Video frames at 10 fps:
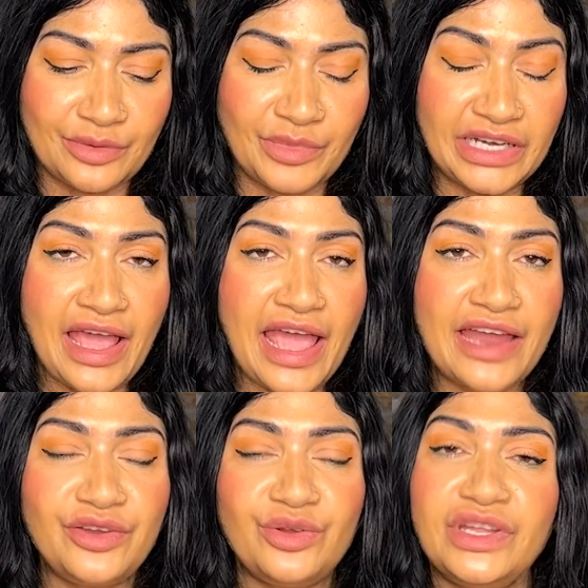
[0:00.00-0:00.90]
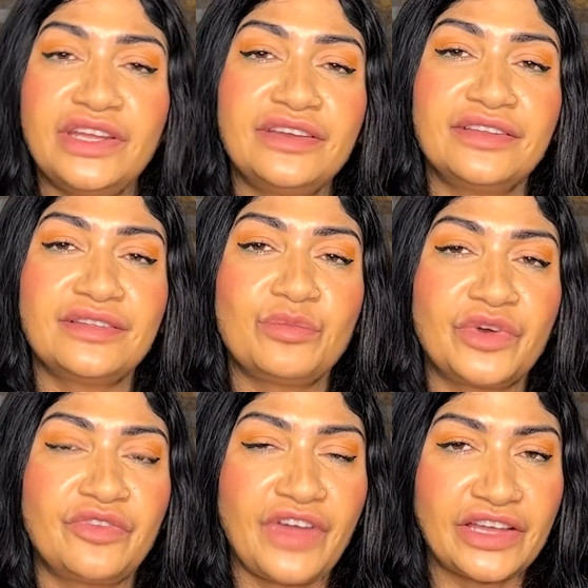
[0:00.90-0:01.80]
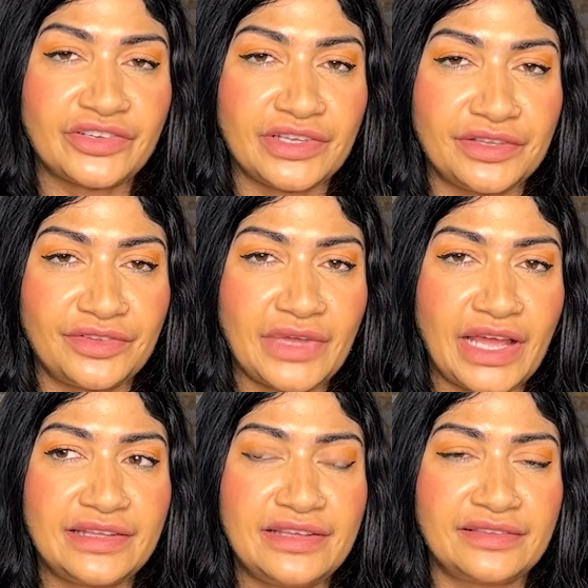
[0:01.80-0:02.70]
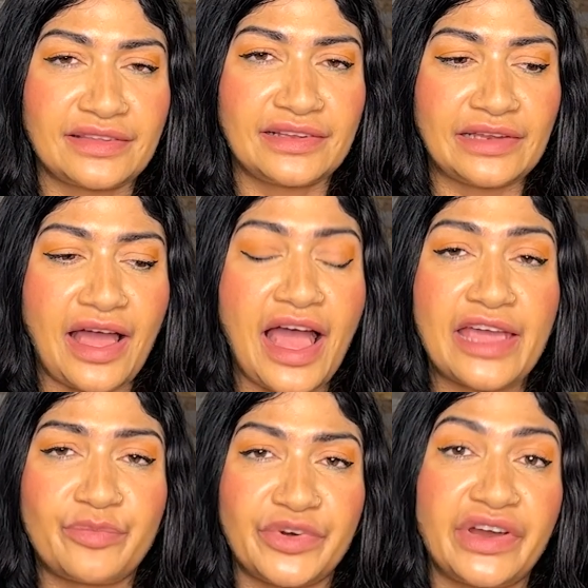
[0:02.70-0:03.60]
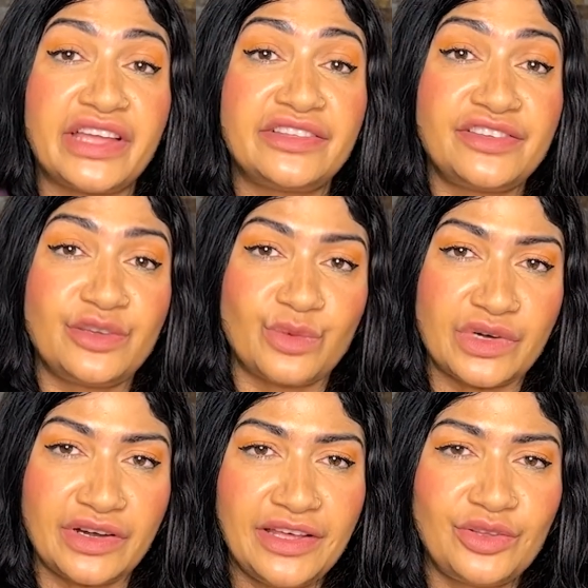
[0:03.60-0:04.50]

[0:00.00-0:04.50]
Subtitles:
But Andrew Tate is a perfectionist and he's a hyper achiever.